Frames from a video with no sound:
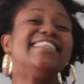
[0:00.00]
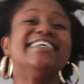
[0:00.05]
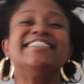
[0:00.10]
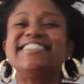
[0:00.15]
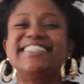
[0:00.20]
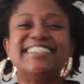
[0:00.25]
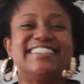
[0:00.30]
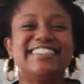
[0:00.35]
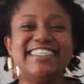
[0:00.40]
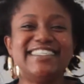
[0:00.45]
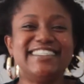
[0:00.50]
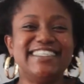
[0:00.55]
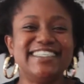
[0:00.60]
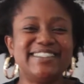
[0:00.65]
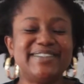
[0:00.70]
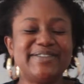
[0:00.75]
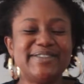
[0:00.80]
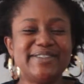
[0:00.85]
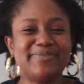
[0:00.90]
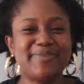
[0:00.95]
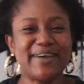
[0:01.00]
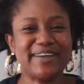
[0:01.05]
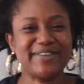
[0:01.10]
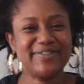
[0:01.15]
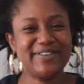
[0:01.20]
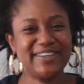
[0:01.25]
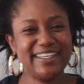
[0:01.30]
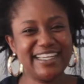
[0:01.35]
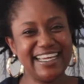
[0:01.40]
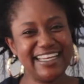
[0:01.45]
This is The
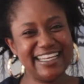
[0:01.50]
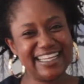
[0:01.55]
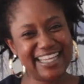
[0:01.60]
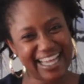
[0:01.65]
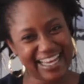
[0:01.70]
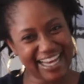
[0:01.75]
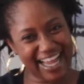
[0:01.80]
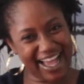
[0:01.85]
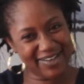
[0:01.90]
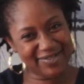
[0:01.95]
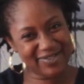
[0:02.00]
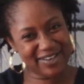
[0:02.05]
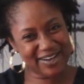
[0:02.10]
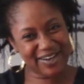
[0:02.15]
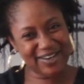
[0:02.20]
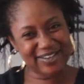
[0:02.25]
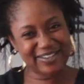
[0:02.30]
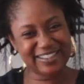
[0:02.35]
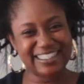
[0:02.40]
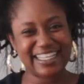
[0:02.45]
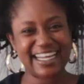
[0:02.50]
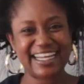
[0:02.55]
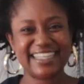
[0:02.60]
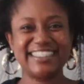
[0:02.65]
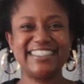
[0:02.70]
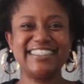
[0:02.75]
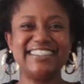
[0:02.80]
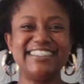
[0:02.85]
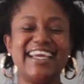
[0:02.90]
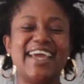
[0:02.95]
Disrespectful Lady, and I'm your host,
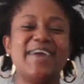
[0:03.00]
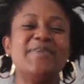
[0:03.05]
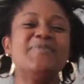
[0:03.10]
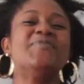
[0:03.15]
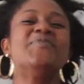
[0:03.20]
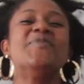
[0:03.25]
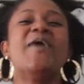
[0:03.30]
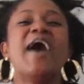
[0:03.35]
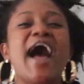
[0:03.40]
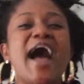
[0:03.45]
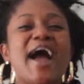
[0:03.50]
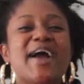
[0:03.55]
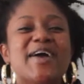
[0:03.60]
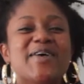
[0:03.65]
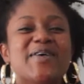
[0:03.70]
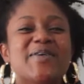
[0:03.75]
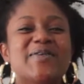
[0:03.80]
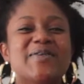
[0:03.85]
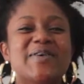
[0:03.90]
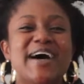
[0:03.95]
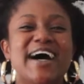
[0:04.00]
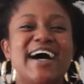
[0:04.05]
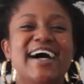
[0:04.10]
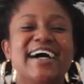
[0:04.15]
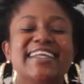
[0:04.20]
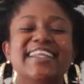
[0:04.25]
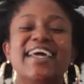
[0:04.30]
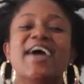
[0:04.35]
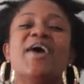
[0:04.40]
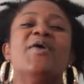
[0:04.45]
Dr. J.
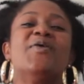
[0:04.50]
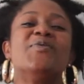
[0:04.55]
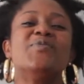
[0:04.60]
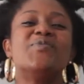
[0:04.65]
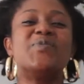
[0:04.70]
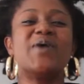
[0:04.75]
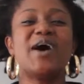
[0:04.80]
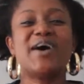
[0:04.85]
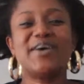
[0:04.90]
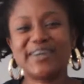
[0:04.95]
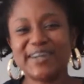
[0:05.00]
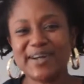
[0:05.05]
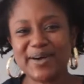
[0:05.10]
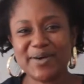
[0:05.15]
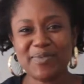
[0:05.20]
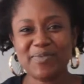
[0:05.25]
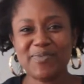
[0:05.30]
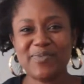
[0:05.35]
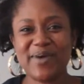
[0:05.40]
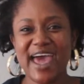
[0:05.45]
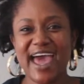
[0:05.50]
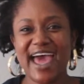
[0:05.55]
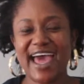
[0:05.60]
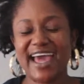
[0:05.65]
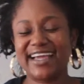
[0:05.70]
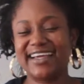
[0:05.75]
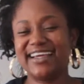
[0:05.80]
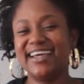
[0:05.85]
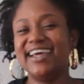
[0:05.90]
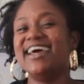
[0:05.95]
Wagwan. Welcome
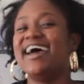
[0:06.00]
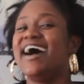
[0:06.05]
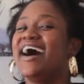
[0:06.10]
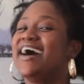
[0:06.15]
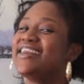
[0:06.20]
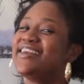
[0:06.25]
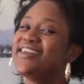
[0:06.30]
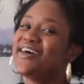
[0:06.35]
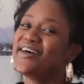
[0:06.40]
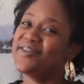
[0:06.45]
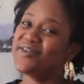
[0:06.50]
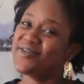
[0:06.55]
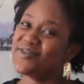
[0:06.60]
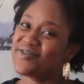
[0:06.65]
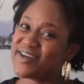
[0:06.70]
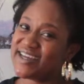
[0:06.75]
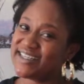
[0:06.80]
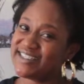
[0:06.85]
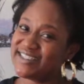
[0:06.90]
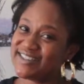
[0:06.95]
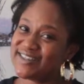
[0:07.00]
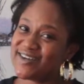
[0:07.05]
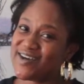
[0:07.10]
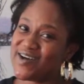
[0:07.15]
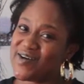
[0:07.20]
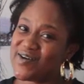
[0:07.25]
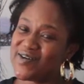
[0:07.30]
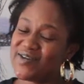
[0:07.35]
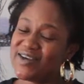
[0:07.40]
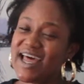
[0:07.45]
back. Another great
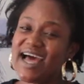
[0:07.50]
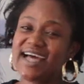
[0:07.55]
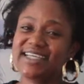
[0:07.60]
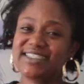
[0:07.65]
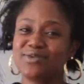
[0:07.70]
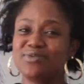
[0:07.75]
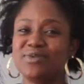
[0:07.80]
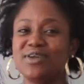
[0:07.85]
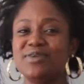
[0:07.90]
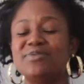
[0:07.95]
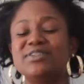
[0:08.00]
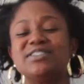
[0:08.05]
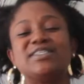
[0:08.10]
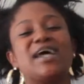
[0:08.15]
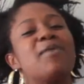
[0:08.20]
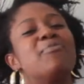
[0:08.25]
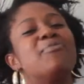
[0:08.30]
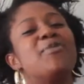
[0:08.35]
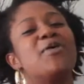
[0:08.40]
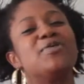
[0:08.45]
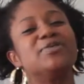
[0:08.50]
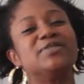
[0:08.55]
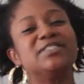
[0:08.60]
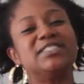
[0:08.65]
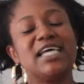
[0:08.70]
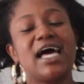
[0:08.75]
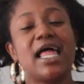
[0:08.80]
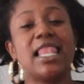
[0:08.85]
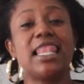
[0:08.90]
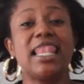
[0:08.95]
show. Last week was our
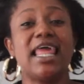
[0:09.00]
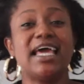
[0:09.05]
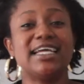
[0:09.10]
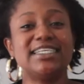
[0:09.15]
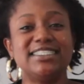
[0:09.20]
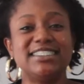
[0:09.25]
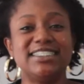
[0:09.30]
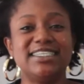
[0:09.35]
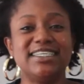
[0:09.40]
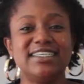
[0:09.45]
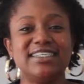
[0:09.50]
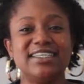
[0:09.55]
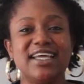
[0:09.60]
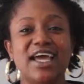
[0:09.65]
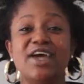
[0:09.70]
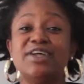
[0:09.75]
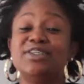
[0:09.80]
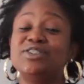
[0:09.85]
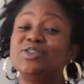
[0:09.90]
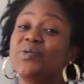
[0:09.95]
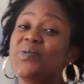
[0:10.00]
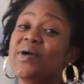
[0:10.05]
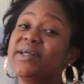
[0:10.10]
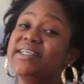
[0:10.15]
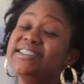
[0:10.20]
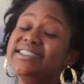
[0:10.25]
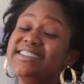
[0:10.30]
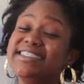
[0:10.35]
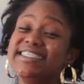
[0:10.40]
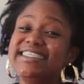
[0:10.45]
post-election
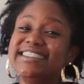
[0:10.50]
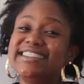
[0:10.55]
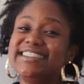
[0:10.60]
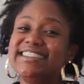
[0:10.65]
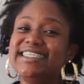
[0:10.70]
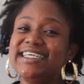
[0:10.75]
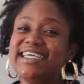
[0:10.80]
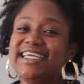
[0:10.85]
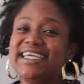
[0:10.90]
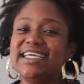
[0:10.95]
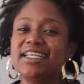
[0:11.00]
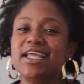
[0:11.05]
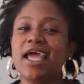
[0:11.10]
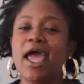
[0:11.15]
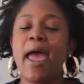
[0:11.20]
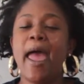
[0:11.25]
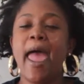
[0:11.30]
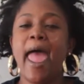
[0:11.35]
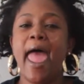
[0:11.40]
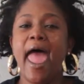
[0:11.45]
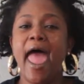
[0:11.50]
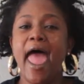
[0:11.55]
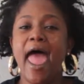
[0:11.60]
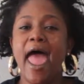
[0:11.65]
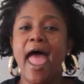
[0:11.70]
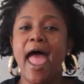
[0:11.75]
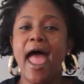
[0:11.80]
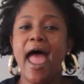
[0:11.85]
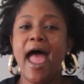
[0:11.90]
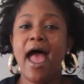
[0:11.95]
2016.
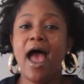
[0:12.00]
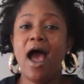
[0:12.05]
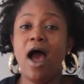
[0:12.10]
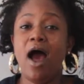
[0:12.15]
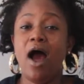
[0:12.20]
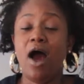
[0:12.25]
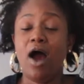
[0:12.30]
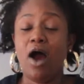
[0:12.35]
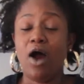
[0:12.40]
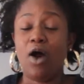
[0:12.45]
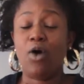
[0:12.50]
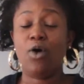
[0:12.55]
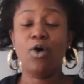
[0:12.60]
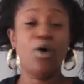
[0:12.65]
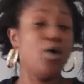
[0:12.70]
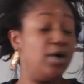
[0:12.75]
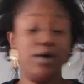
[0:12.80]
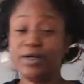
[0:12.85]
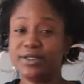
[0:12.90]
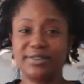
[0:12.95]
Whew.